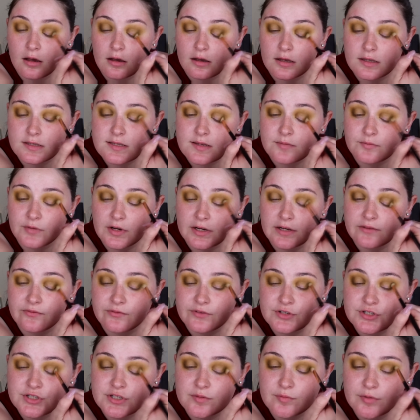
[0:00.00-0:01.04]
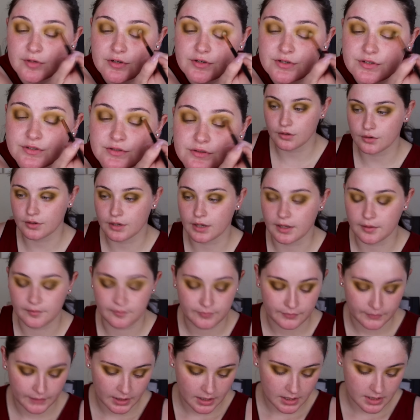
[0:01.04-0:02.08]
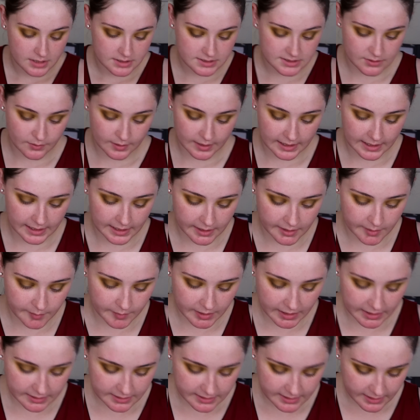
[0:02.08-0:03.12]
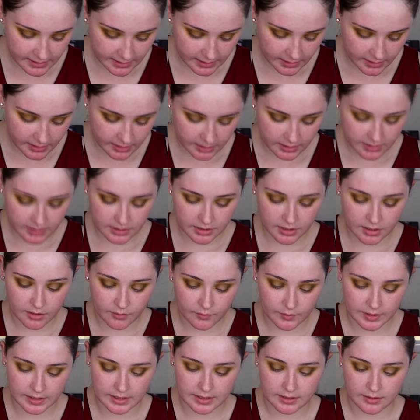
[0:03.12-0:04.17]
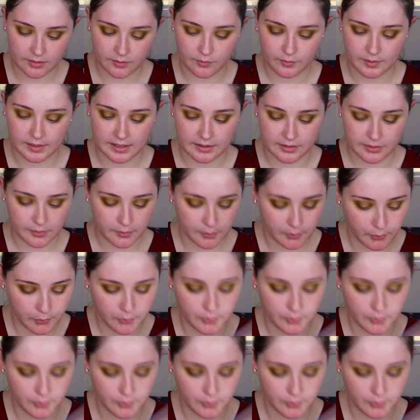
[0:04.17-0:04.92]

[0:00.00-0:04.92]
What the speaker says: because I'm ready for shimmers. Okay, so I think gonna go in with